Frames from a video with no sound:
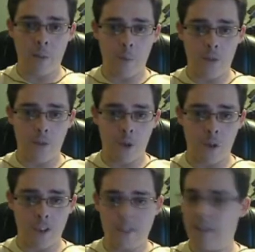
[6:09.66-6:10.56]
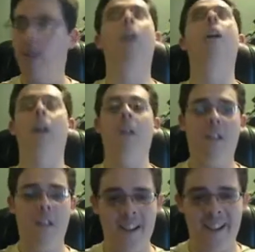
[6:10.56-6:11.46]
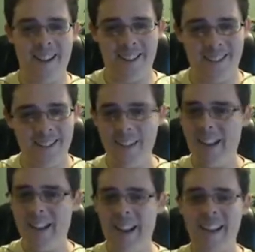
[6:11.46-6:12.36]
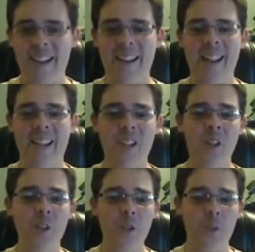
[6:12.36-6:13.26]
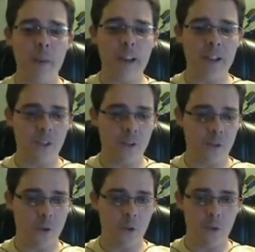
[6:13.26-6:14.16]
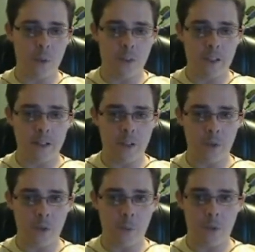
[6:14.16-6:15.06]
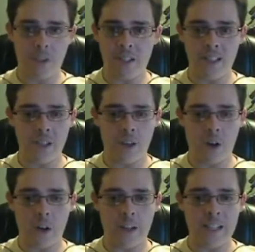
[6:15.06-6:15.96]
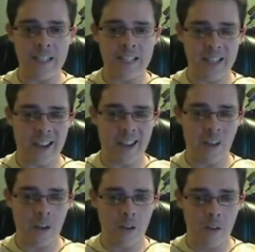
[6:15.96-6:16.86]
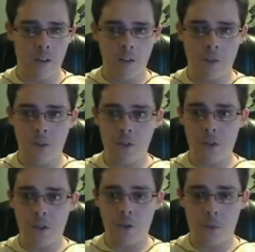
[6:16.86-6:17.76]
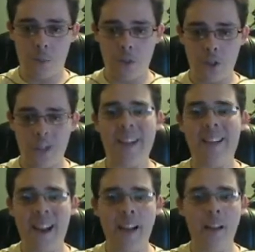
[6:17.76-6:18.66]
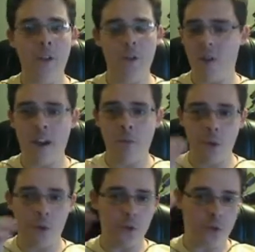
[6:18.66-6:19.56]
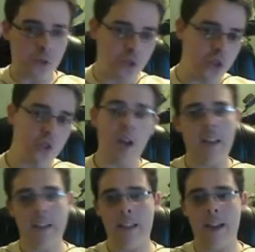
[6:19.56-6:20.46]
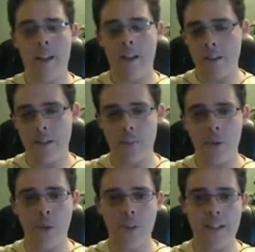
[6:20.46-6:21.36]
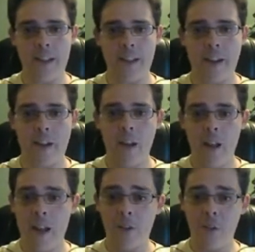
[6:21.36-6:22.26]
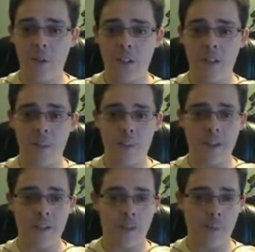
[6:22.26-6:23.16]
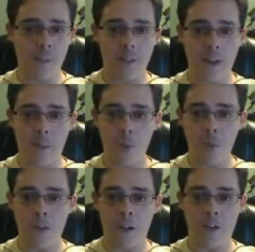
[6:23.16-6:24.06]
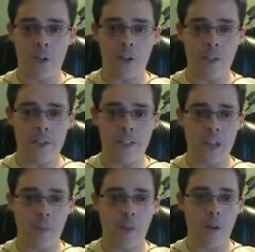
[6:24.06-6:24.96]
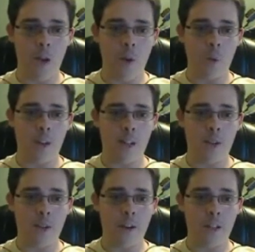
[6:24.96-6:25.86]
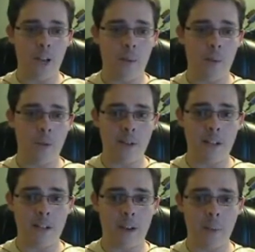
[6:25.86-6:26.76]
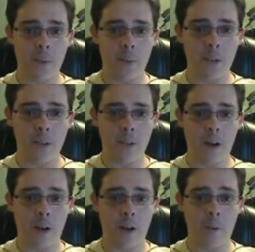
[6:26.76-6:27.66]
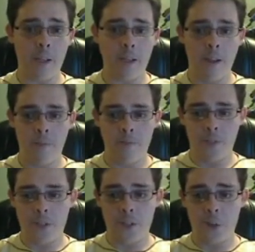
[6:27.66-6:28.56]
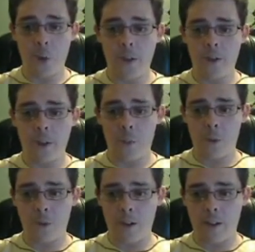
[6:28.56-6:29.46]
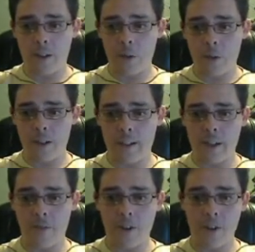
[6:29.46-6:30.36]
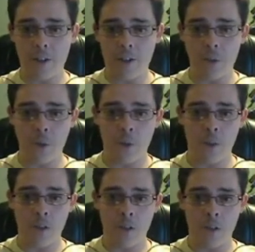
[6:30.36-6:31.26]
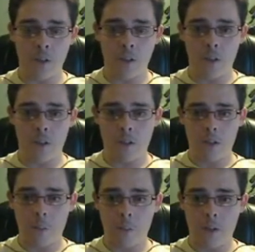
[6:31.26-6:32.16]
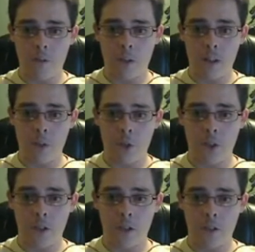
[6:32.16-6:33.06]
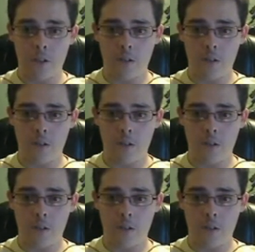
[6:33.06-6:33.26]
I move it towards. Oh, I get a huge batch of those roaches with that disruptor. These things are insane. So this disruptor just got 9 kills, 9 roaches just gone like that. It's absolutely insane. I do see this base is completed. I move in on it to try to snipe it while I throw down a time warp so that he's not able to engage my army. This cooldown's almost done. I can use that again very soon. Got a big advantage here.